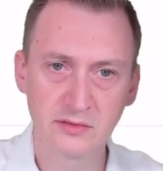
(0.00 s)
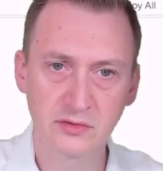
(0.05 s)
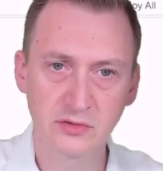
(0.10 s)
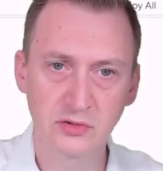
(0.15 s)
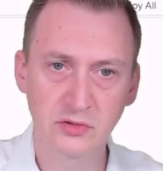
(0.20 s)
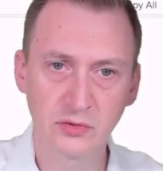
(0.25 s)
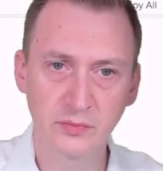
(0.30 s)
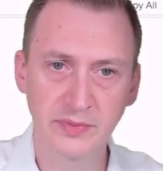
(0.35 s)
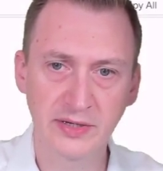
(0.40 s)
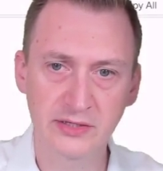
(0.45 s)

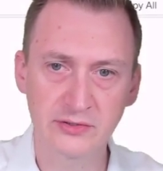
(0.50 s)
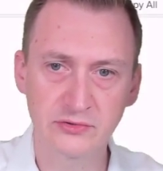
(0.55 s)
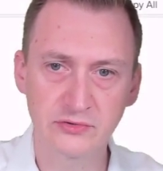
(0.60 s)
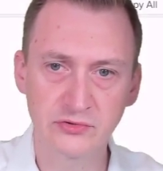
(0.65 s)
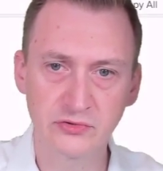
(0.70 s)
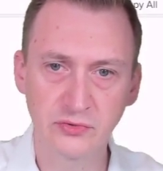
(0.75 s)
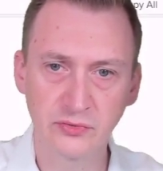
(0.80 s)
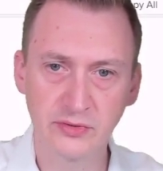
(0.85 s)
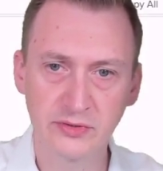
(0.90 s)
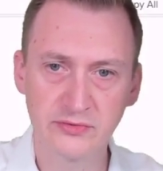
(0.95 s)
Go back to
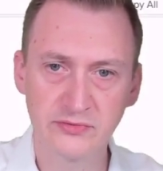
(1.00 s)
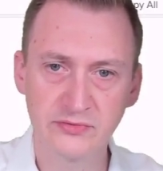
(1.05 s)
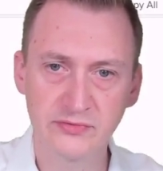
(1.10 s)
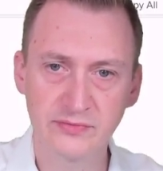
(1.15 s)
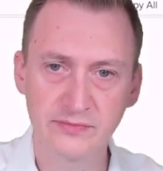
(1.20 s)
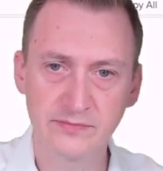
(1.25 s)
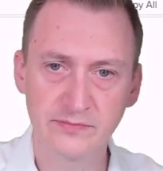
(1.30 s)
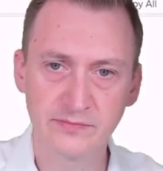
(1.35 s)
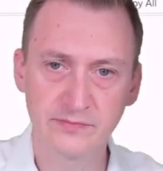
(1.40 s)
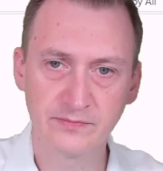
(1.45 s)
storage.
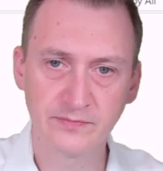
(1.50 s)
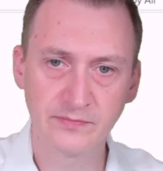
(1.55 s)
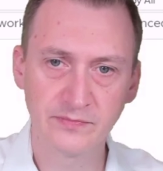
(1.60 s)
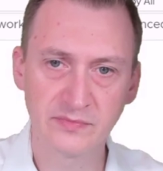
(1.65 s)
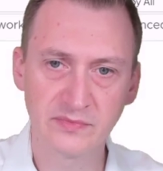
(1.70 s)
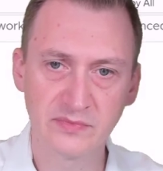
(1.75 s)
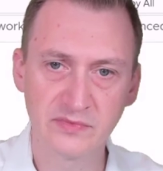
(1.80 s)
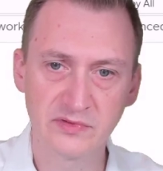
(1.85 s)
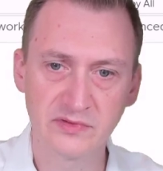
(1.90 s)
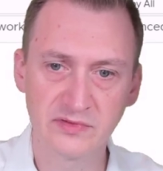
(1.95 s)

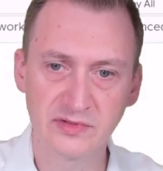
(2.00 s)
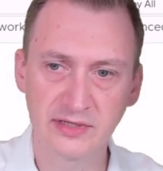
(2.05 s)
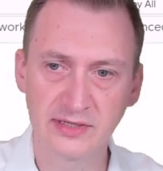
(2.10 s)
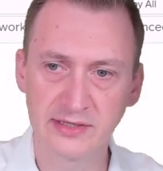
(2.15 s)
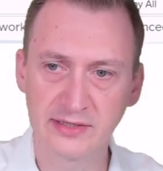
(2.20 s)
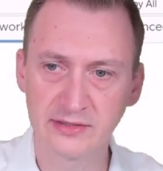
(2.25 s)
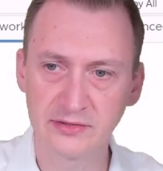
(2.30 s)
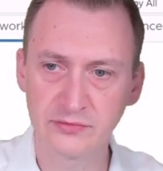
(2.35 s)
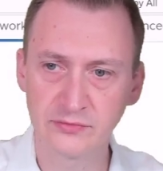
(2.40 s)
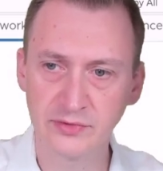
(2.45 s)
See
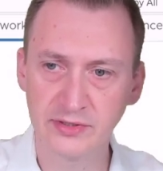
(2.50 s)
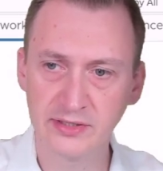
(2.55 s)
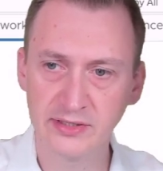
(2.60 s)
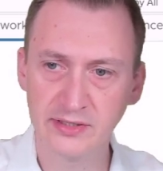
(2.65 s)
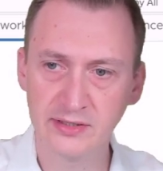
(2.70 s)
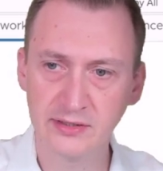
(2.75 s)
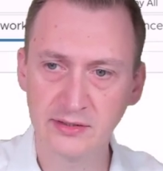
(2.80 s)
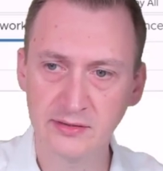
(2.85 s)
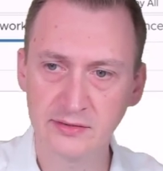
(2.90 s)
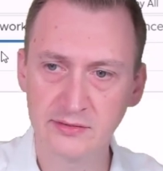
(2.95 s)
that it's
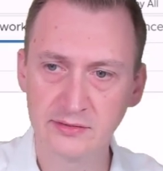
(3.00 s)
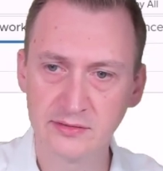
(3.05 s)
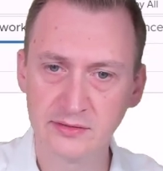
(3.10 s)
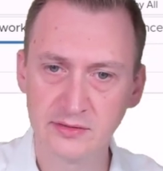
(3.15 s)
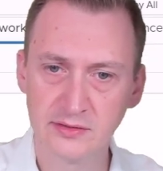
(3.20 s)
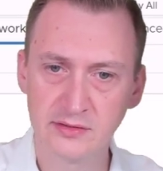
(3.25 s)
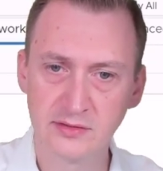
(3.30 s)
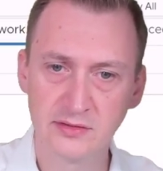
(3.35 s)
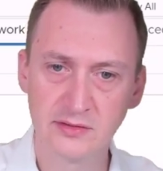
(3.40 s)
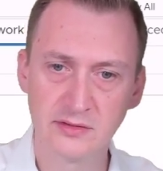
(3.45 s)
ready.
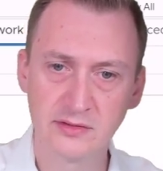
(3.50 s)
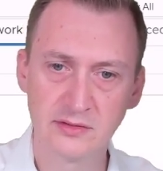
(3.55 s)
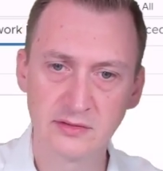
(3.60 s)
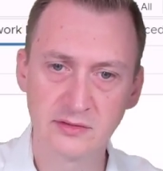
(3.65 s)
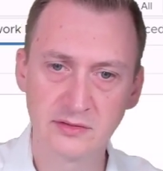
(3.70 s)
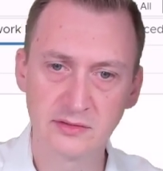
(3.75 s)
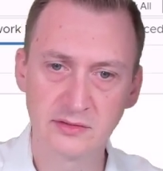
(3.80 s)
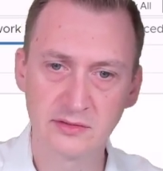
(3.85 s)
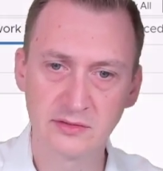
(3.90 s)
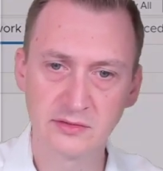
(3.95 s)

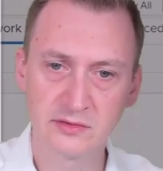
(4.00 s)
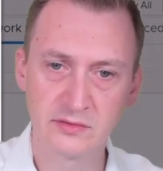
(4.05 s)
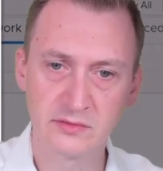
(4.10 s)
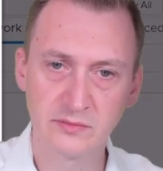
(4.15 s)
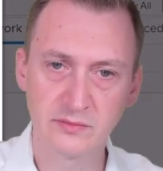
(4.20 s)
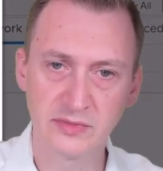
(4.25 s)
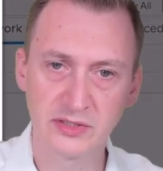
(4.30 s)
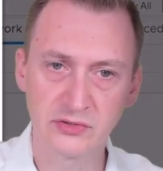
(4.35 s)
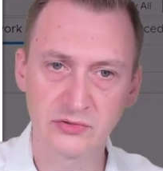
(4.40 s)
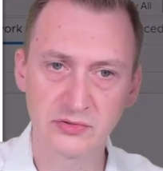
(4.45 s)

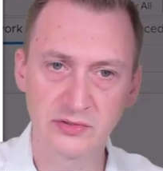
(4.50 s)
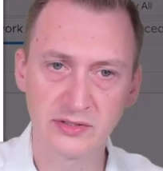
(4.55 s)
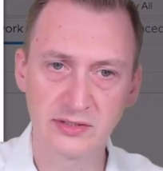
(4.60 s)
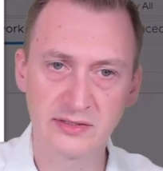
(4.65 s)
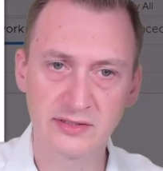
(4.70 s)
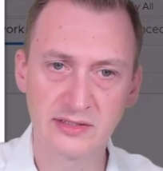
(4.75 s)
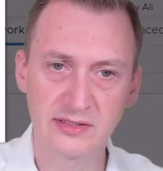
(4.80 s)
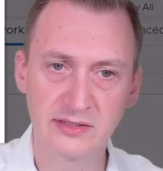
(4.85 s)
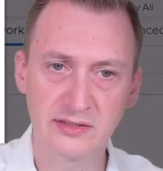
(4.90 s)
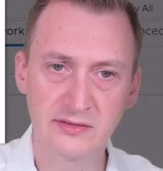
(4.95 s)
Make sure that
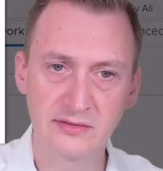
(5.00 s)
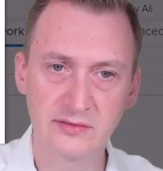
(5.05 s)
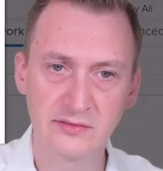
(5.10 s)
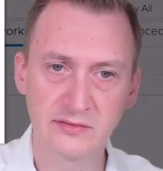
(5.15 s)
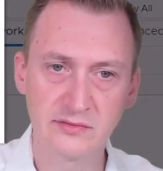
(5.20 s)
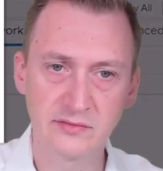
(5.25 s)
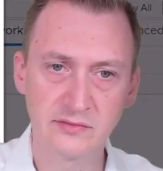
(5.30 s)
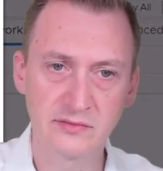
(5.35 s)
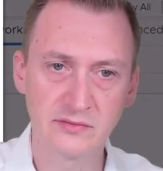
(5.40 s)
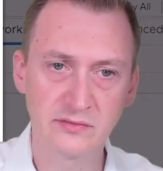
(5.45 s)
the
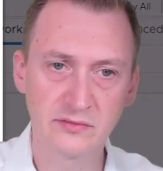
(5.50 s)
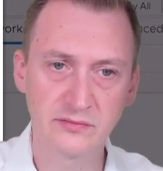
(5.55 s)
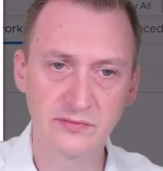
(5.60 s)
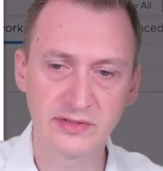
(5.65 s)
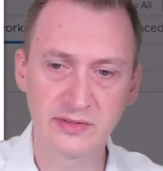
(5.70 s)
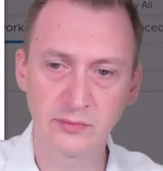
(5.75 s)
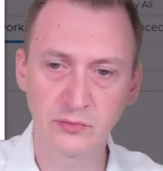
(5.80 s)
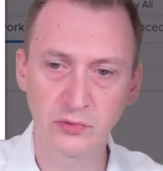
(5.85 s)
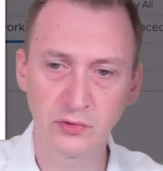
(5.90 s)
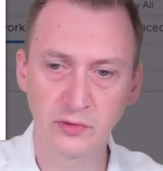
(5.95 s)

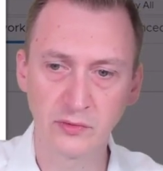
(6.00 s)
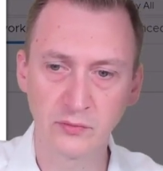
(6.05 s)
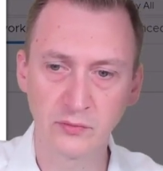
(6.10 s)
VM kernel